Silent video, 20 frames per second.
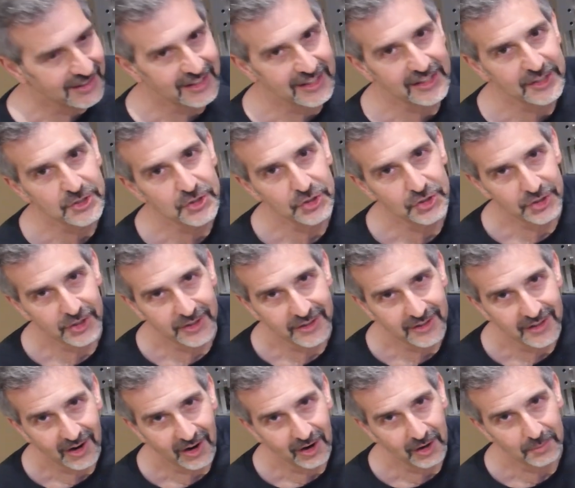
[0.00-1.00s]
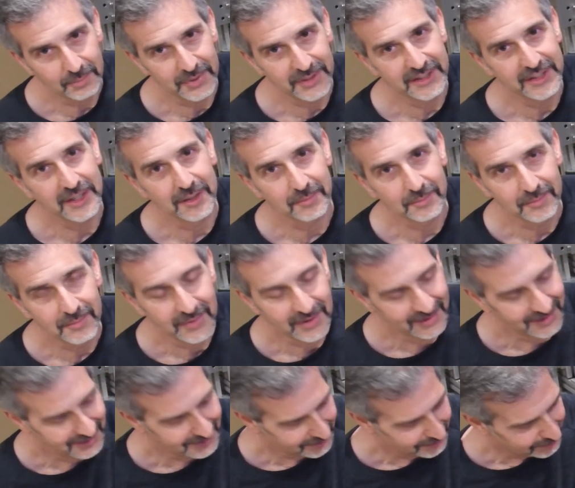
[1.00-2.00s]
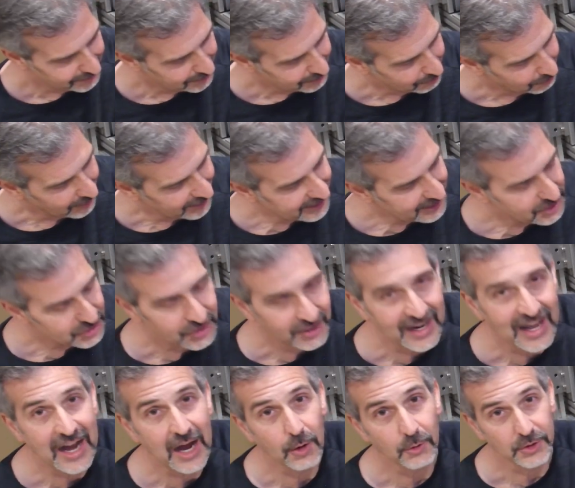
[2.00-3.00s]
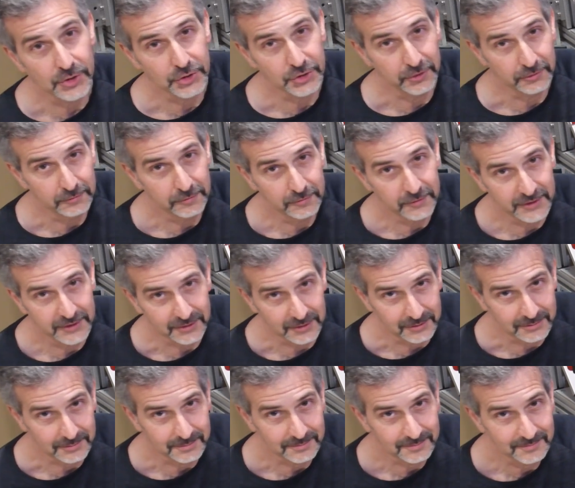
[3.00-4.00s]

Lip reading: engine RPM range and how it should feel.